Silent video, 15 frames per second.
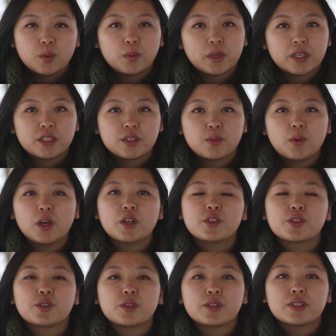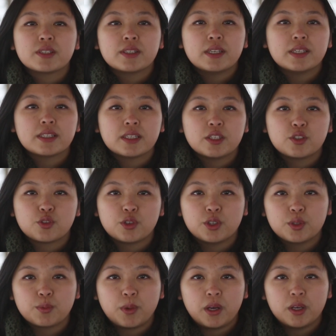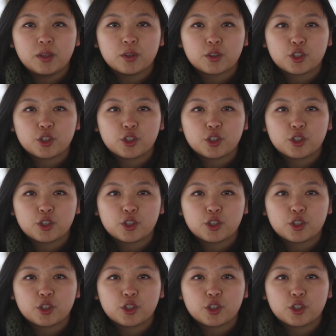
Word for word: What is the water source? Is it a drilled well